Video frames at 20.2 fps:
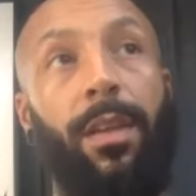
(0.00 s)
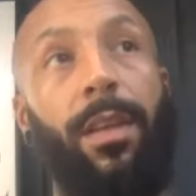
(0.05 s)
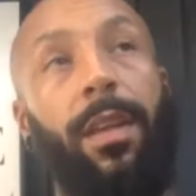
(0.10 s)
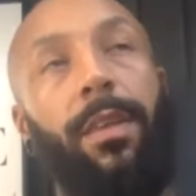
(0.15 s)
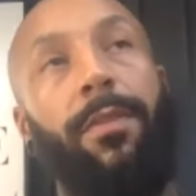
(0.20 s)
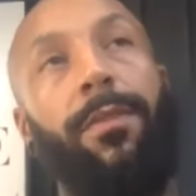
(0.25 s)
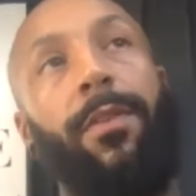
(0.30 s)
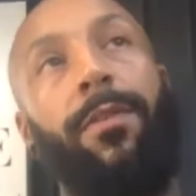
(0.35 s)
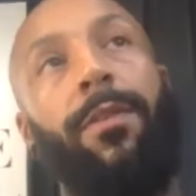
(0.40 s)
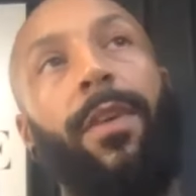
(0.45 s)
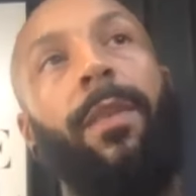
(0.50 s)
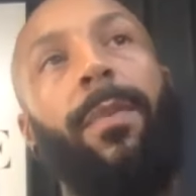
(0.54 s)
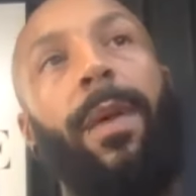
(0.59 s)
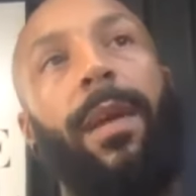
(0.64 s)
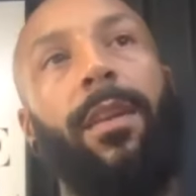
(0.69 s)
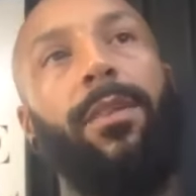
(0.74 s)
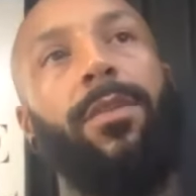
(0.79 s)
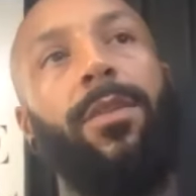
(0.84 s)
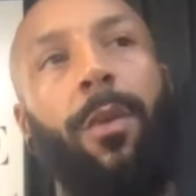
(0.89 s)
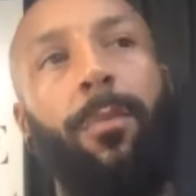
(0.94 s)
If you think about
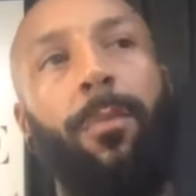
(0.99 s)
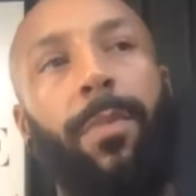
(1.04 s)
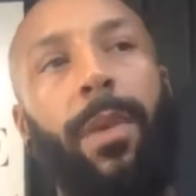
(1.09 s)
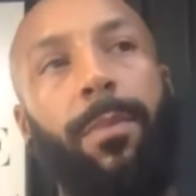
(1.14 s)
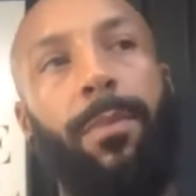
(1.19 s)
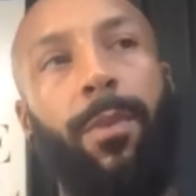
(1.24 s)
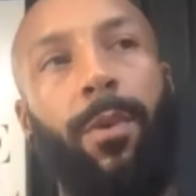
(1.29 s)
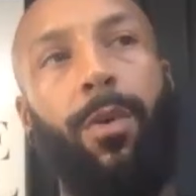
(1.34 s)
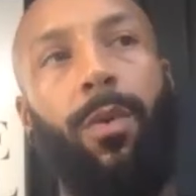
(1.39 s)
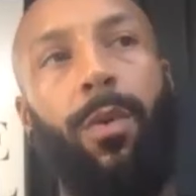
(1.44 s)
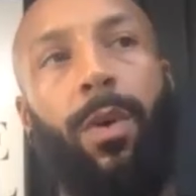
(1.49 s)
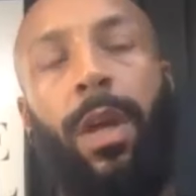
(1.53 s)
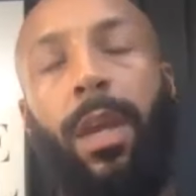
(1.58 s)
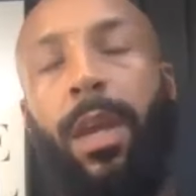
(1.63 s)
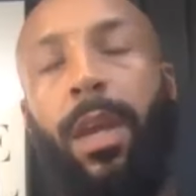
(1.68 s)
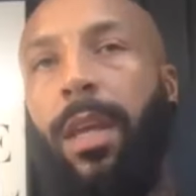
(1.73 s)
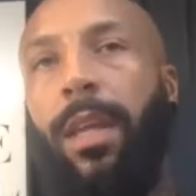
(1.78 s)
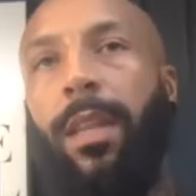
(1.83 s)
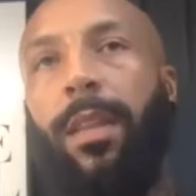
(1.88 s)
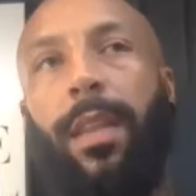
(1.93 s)
the top people,
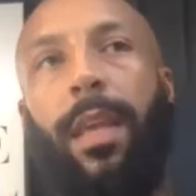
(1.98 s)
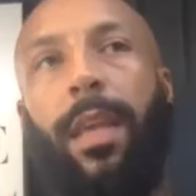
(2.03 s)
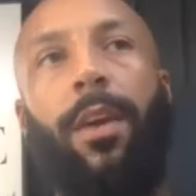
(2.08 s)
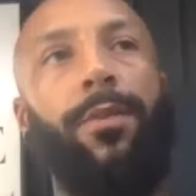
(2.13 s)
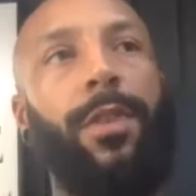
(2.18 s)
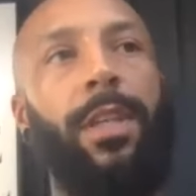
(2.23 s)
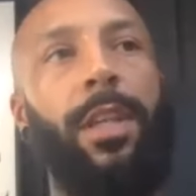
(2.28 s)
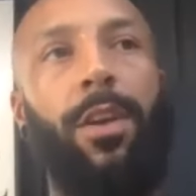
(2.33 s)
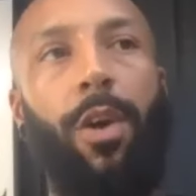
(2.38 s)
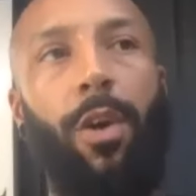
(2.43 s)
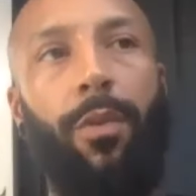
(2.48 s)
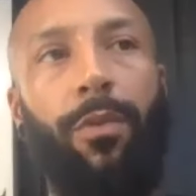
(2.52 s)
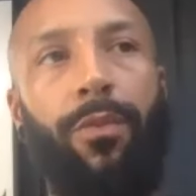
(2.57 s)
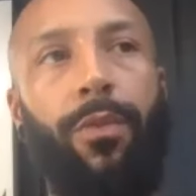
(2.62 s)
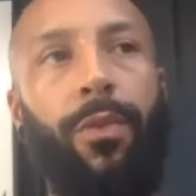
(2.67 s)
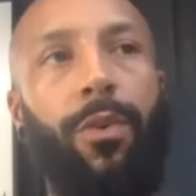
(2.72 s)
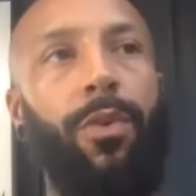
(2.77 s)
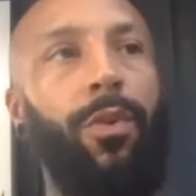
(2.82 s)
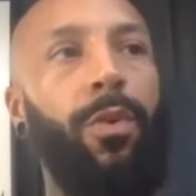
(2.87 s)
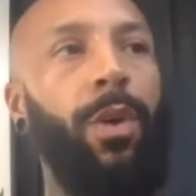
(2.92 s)
they obviously go
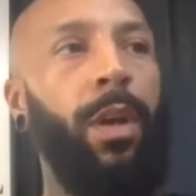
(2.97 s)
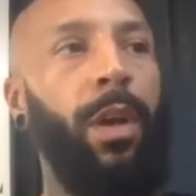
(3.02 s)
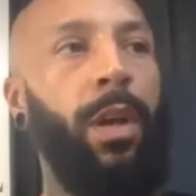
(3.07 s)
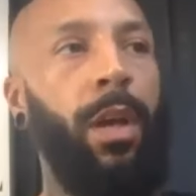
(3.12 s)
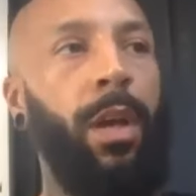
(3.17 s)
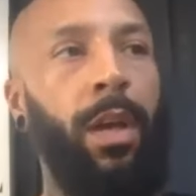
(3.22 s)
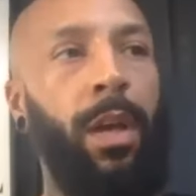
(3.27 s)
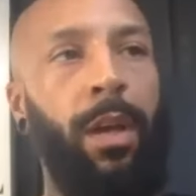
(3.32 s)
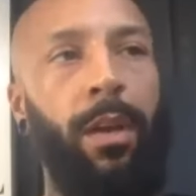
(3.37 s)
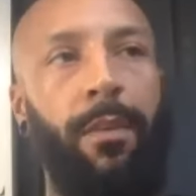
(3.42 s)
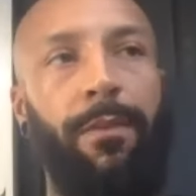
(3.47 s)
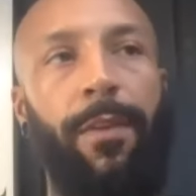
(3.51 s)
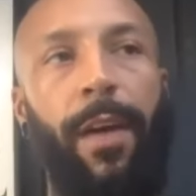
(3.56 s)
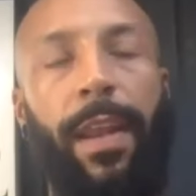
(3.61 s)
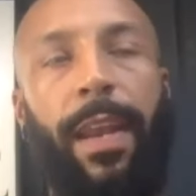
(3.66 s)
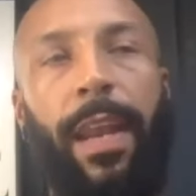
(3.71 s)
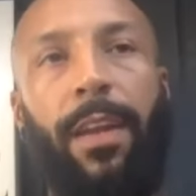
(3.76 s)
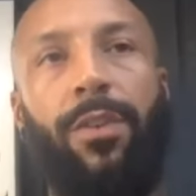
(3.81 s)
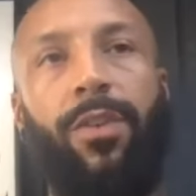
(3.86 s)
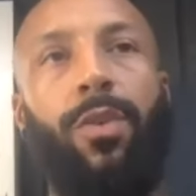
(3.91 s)
through
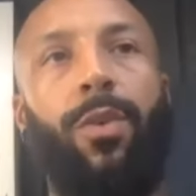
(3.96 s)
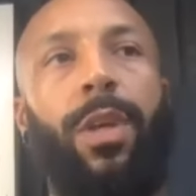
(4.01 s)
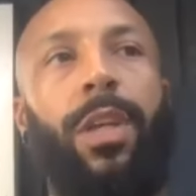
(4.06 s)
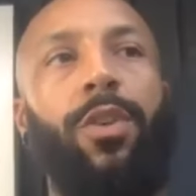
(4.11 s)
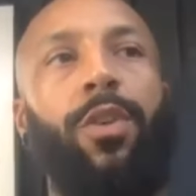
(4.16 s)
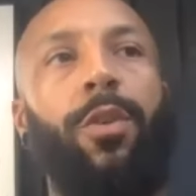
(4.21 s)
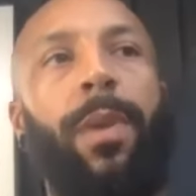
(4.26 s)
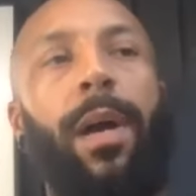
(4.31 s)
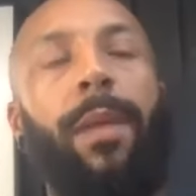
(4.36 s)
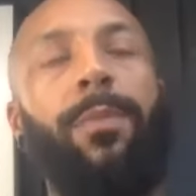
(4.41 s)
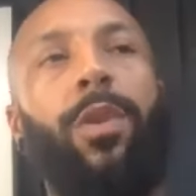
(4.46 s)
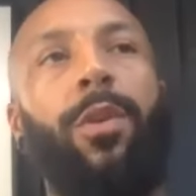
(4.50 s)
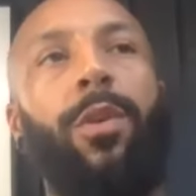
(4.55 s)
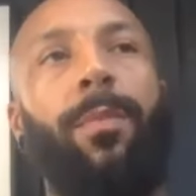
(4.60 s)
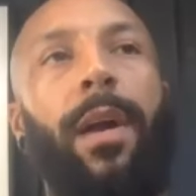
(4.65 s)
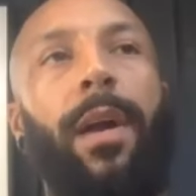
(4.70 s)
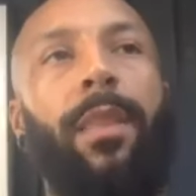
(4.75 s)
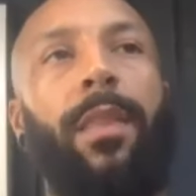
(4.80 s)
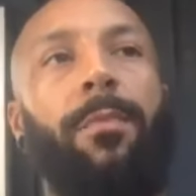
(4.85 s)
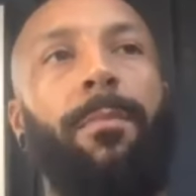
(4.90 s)
financial issues, but I'm talking
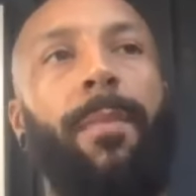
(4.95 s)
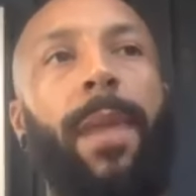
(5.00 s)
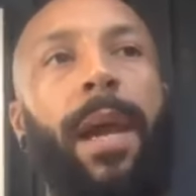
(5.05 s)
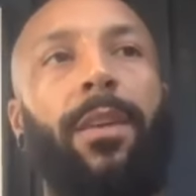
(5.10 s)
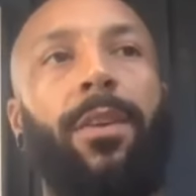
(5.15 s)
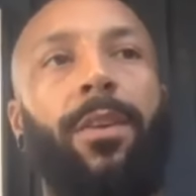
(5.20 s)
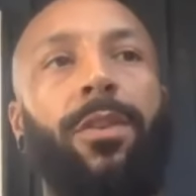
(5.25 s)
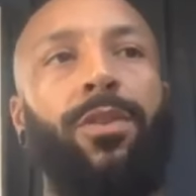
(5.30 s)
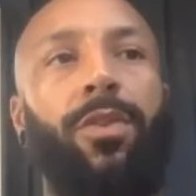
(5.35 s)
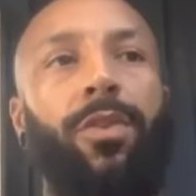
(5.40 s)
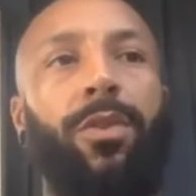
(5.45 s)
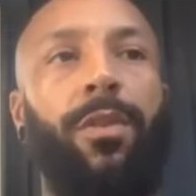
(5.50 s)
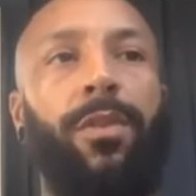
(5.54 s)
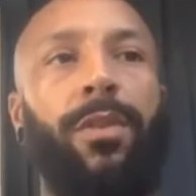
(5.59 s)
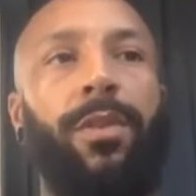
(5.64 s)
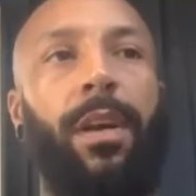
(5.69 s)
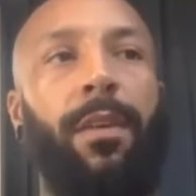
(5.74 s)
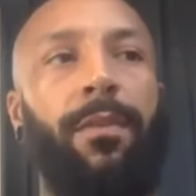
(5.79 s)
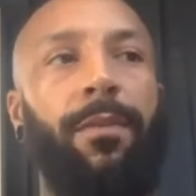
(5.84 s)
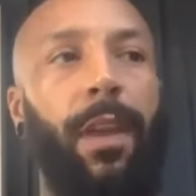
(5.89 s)
about the magnitude of
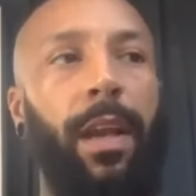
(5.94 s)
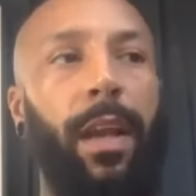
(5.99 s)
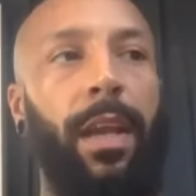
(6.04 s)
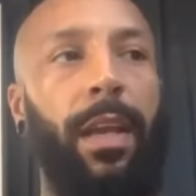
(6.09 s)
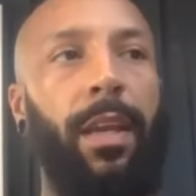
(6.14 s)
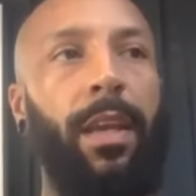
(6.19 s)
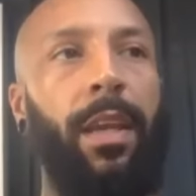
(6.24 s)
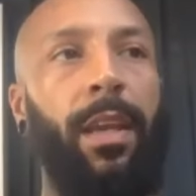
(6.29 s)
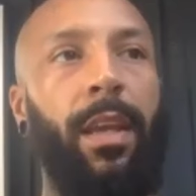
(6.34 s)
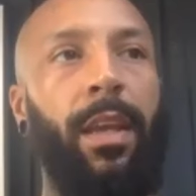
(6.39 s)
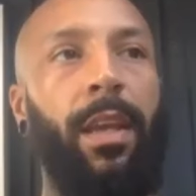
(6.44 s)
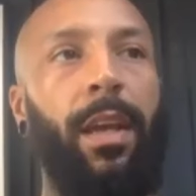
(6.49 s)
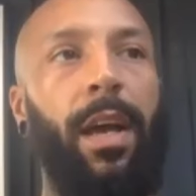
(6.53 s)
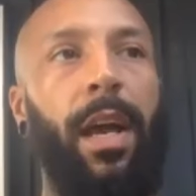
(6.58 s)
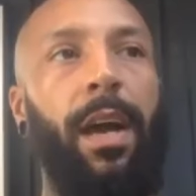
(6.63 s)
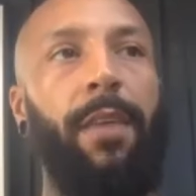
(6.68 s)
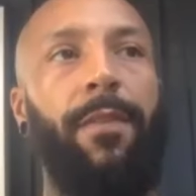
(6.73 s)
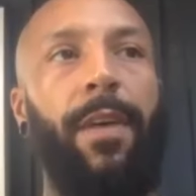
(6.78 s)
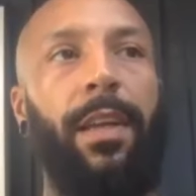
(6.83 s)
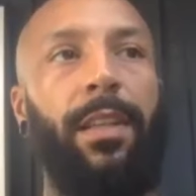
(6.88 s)
stuff. Like
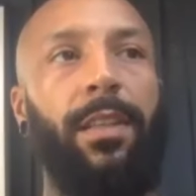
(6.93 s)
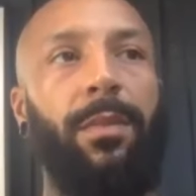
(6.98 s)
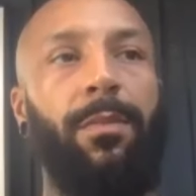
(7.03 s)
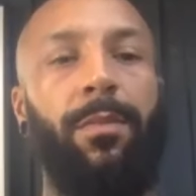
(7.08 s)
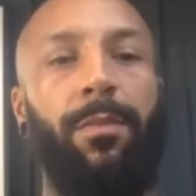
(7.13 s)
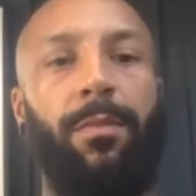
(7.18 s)
I've had